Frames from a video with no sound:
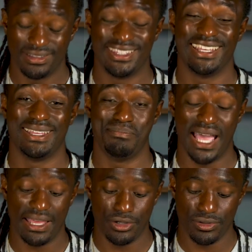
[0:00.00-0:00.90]
Then the
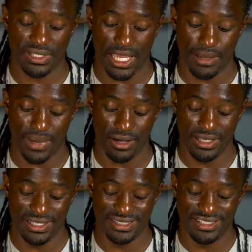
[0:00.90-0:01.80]
bad news came out,
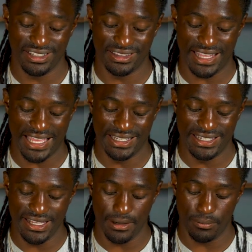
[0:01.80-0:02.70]
it took
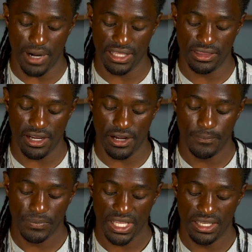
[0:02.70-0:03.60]
that dip right there
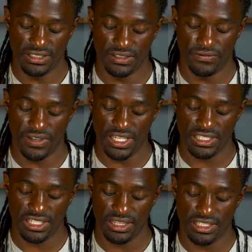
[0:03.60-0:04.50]
and
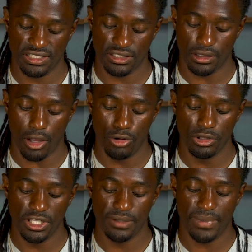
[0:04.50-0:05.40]
eventually
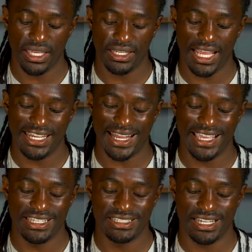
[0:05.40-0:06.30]
slowly making that
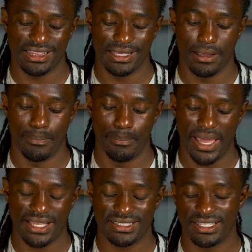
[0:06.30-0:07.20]
Nike check to get
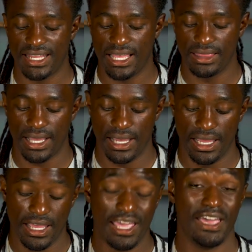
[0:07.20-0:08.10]
back to that line.
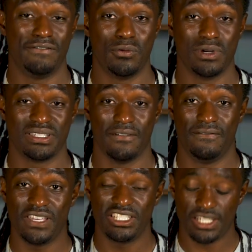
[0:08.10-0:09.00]
If it was a
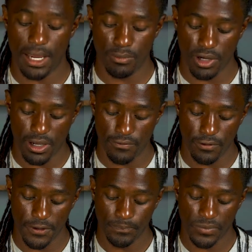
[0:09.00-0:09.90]
V-shaped
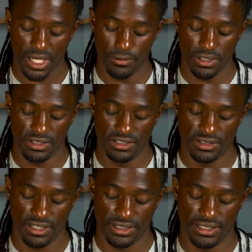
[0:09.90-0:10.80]
recovery, it would have
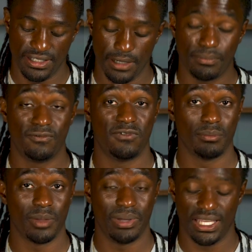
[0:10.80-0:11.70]
took the dip
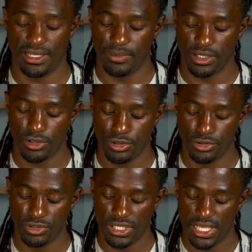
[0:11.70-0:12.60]
from the pandemic
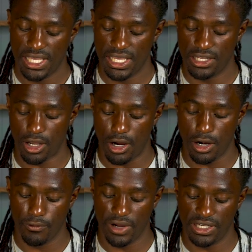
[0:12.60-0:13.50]
news and
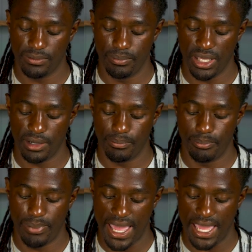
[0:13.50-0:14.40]
already been
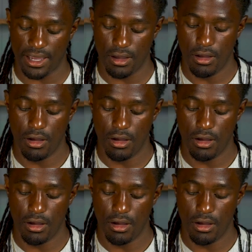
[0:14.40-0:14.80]
back